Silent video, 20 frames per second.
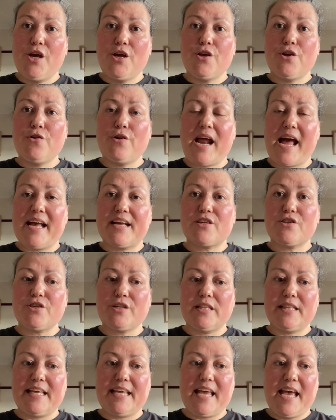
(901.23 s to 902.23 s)
you're
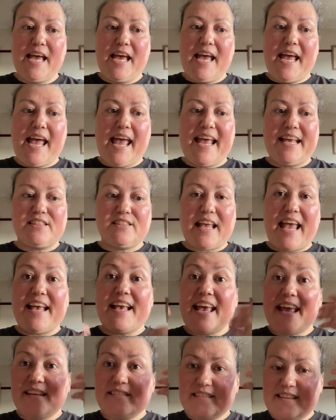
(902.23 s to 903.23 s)
actually,
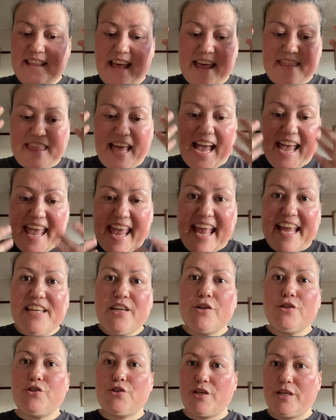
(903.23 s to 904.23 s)
that
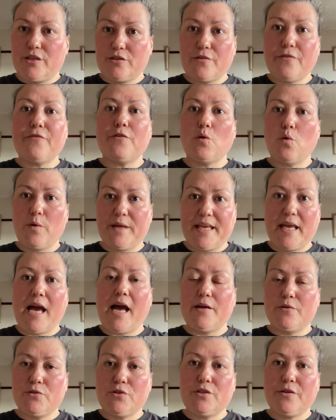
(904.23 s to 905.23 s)
energy is flowing
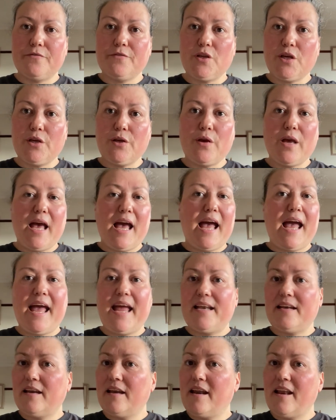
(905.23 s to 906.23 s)
out of you.
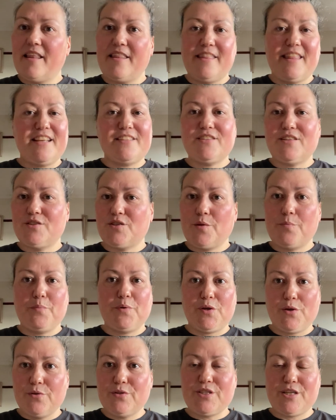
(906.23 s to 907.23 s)
And this is the
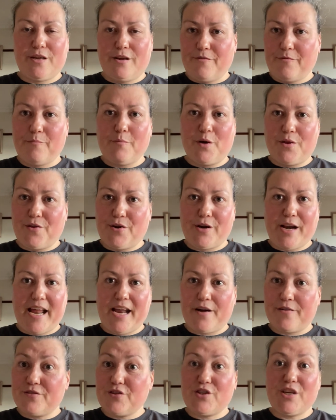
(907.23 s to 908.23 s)
beauty of Mother
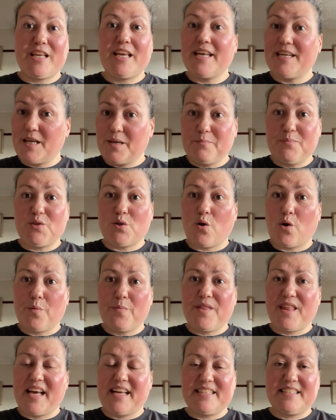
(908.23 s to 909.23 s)
Earth. She can absorb
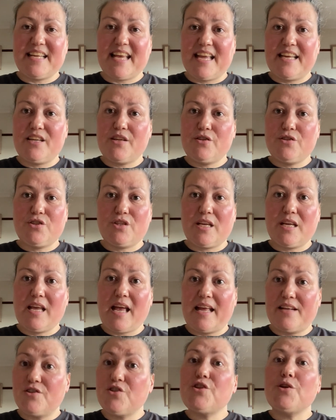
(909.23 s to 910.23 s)
that energy
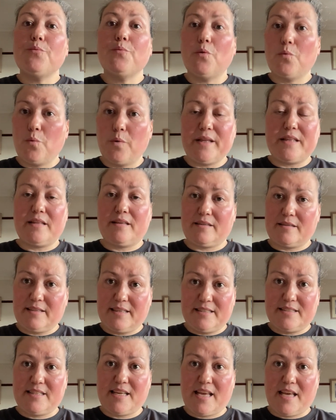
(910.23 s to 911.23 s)
and she will willingly
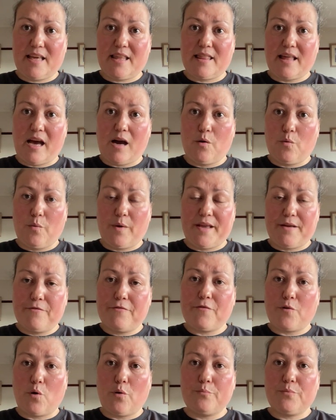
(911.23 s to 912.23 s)
take that away
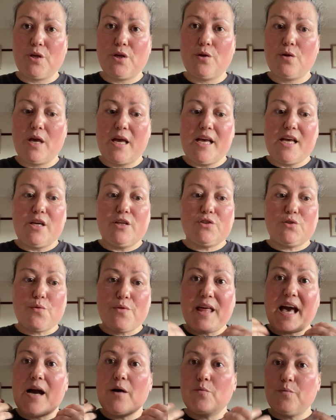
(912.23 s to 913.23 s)
from you. So
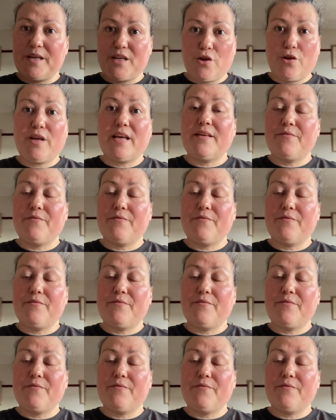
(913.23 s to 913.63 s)
that way